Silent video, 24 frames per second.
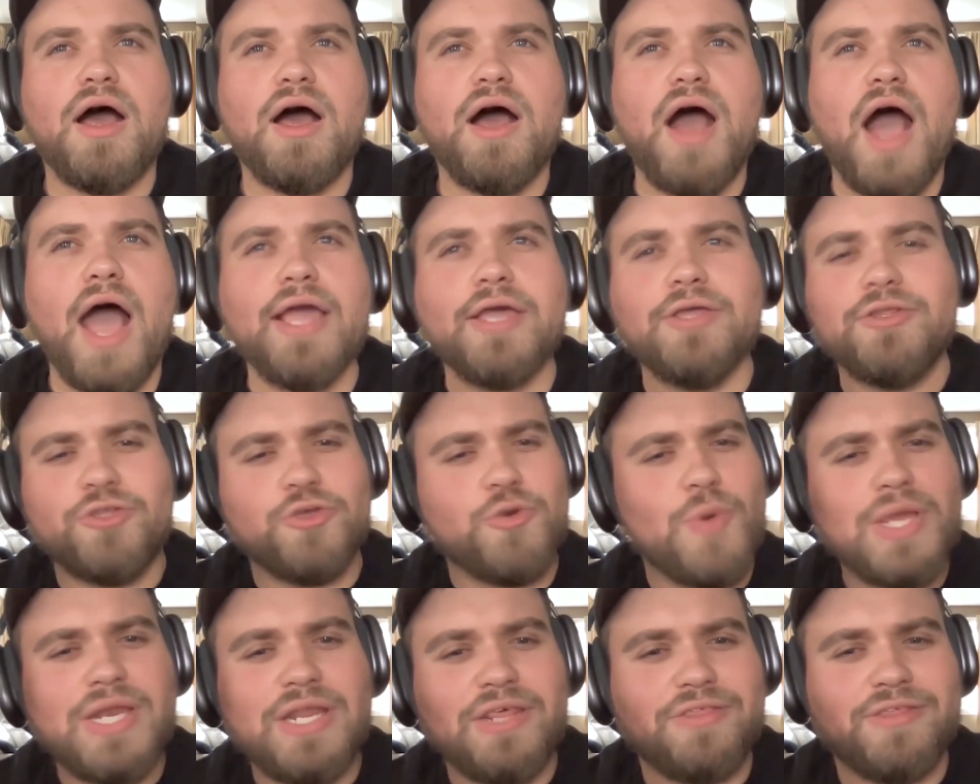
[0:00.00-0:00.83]
I can do
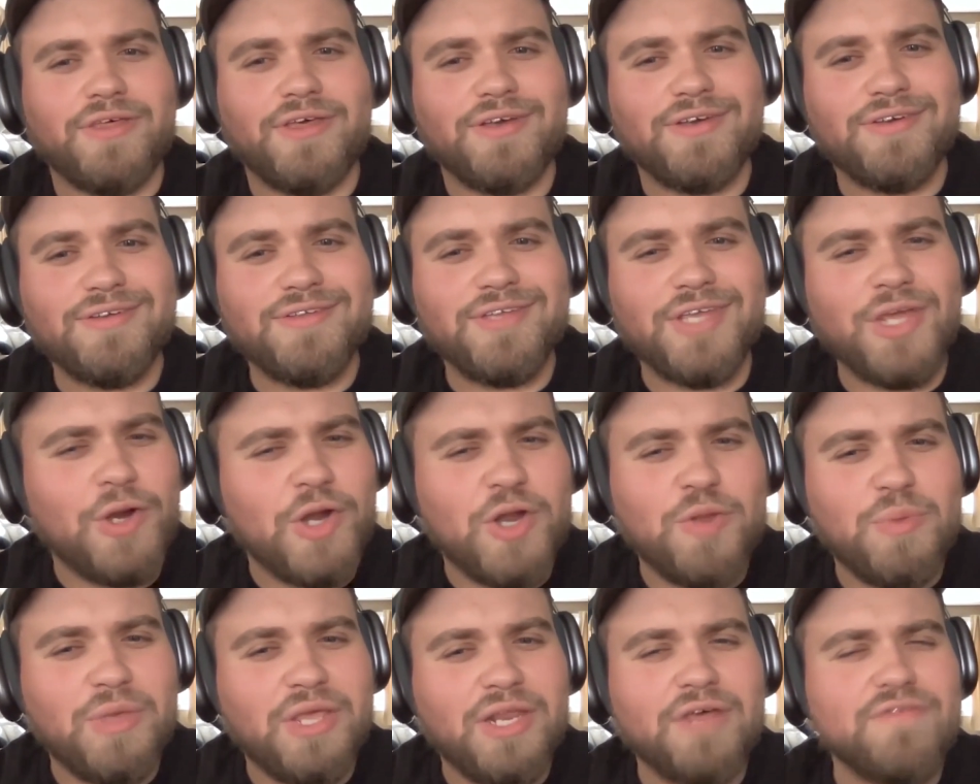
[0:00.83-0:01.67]
anything. You know what I
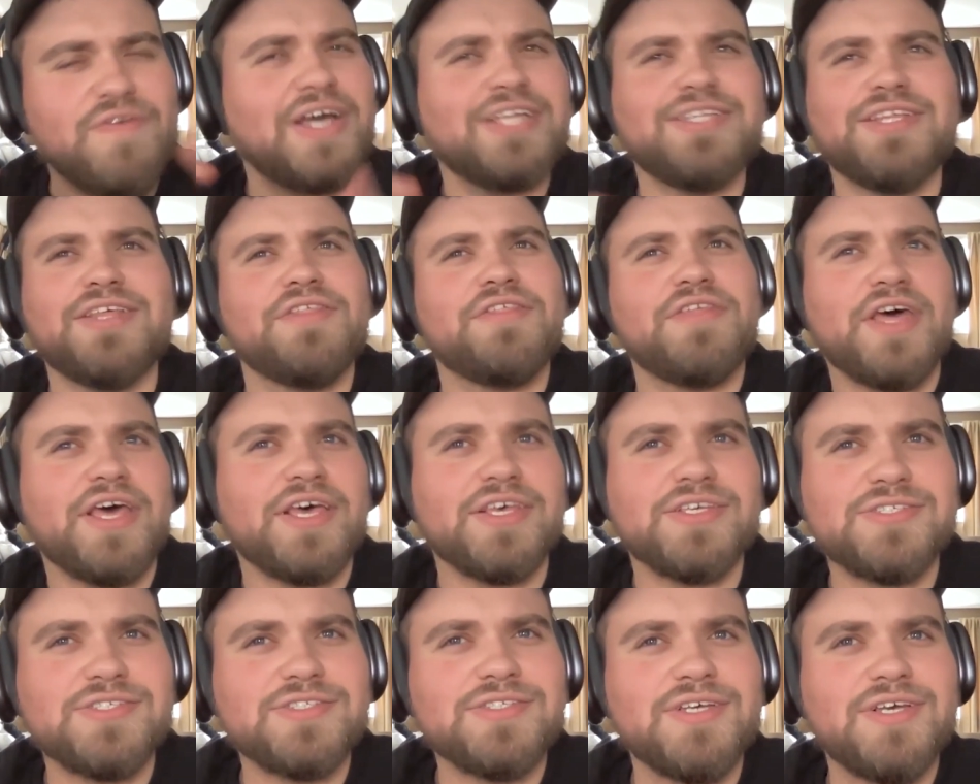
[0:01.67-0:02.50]
mean? If I did
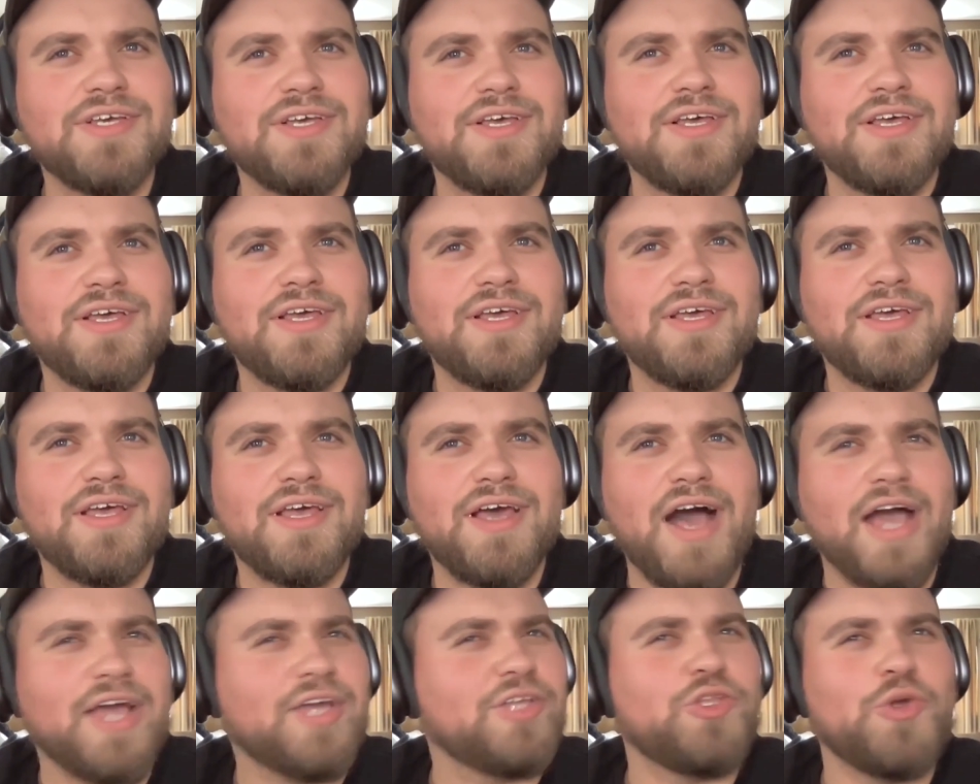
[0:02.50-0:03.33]
this,
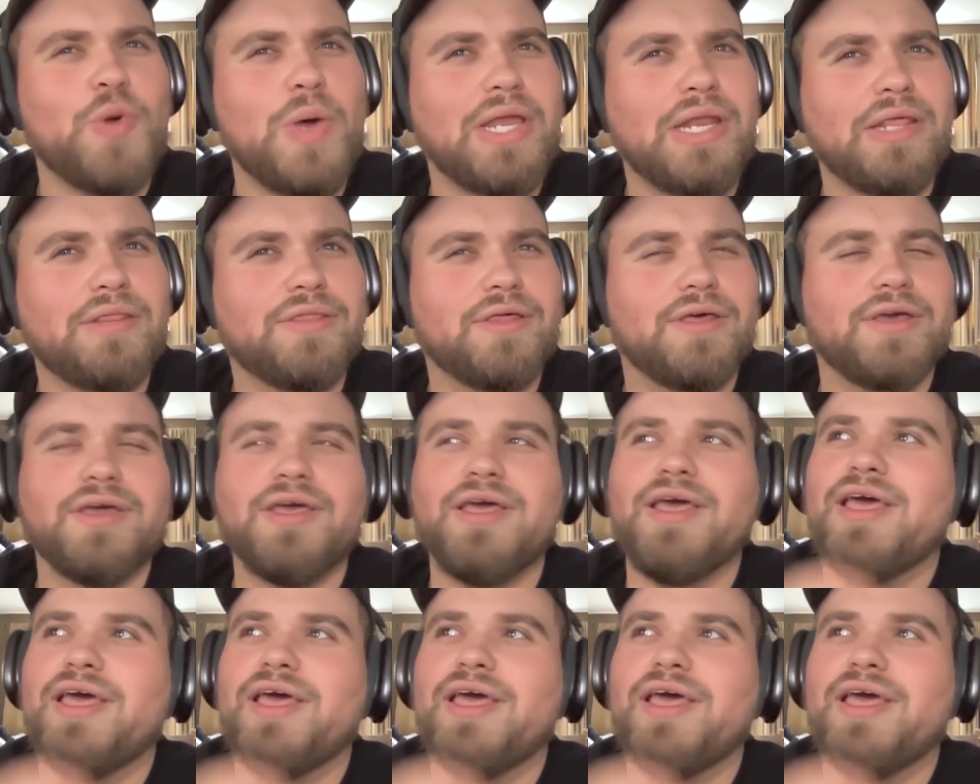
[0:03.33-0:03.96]
I could do anything.